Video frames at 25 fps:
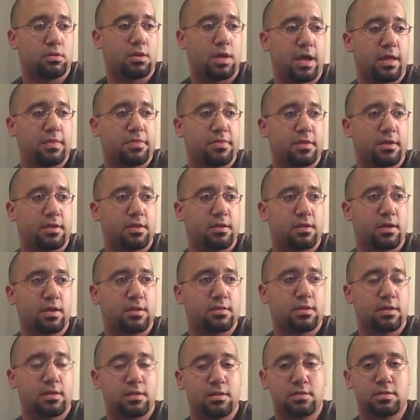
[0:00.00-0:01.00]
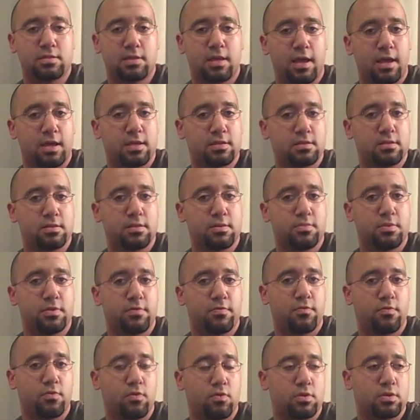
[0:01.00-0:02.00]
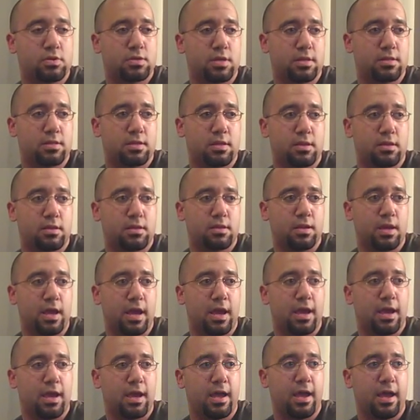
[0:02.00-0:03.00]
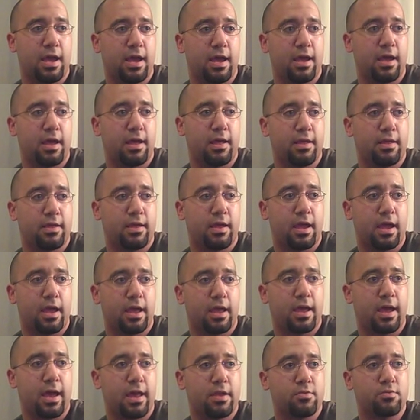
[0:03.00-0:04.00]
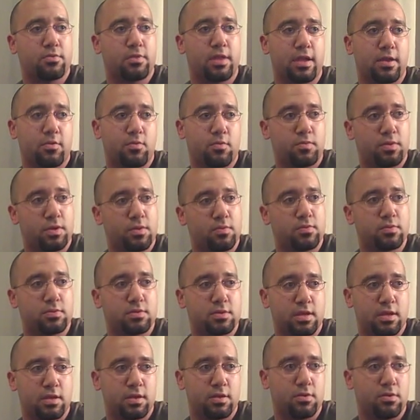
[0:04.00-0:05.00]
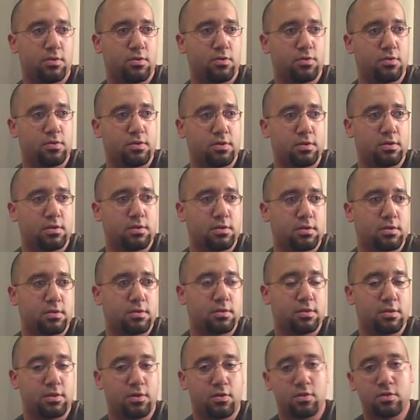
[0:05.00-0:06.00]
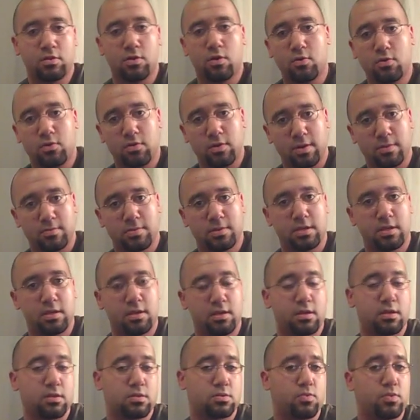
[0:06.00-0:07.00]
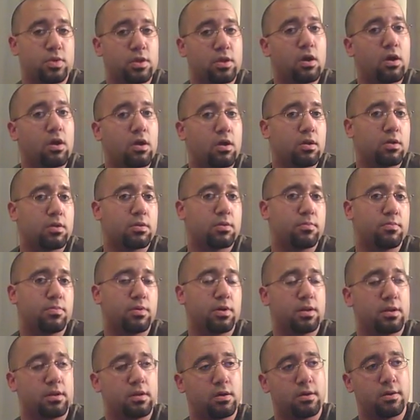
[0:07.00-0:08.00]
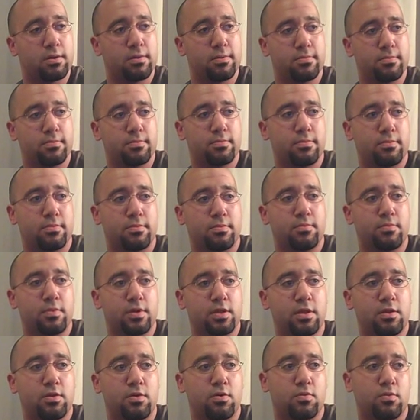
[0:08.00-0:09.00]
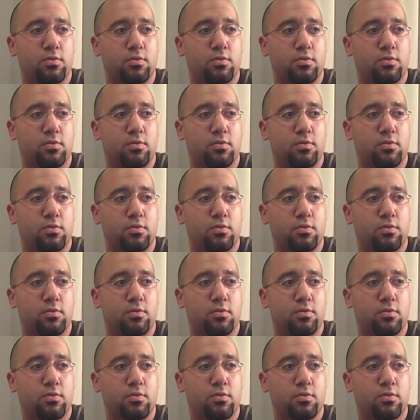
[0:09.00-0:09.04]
I think the sky's the limit for us. I think I don't like when people say you're a local MC, because we are, but we